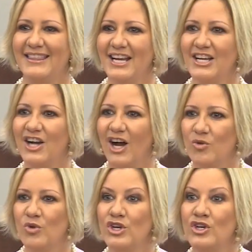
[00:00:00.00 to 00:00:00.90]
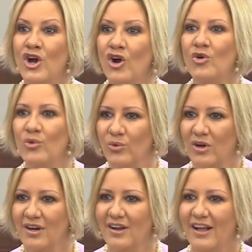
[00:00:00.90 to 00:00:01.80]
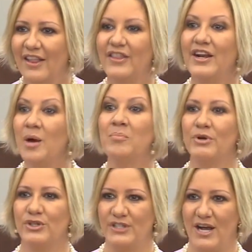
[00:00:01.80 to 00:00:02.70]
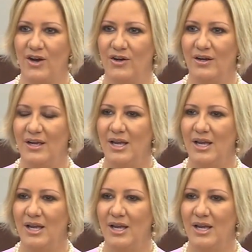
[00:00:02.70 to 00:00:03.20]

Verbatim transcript: thank God we know the numbers now.